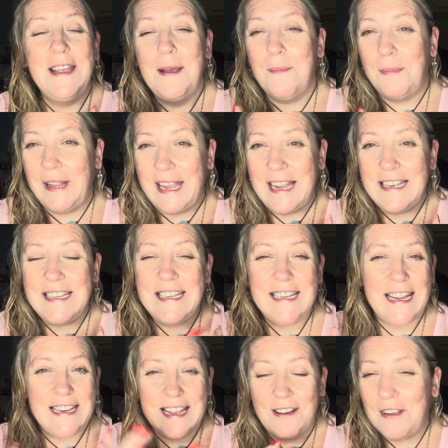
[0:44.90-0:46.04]
blended,
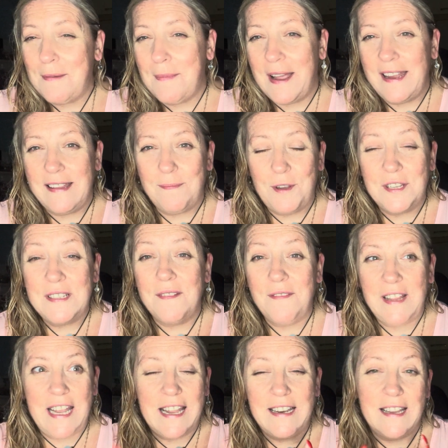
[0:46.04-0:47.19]
had alchemized
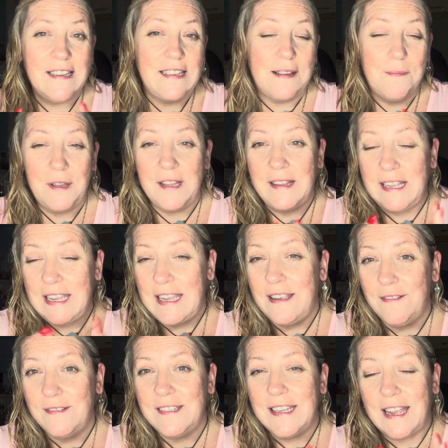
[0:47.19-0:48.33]
beautifully, and had completely
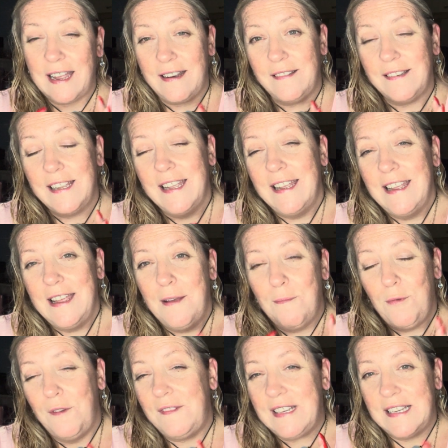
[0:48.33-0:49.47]
healed and
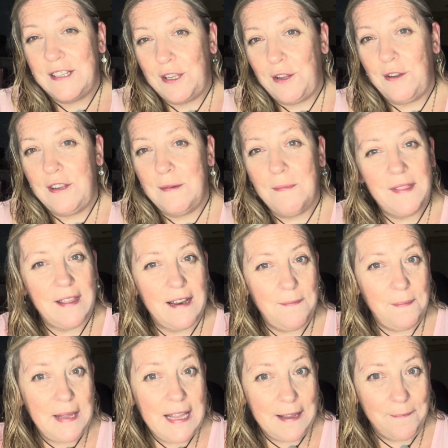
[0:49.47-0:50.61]
moved into union within
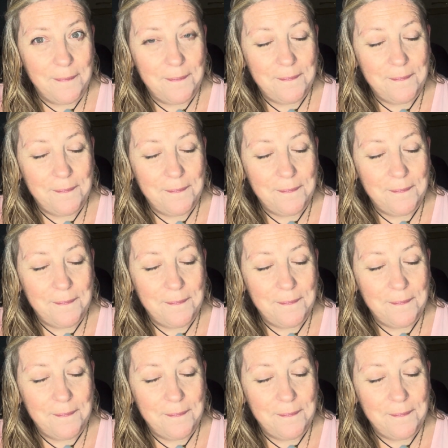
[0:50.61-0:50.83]
me.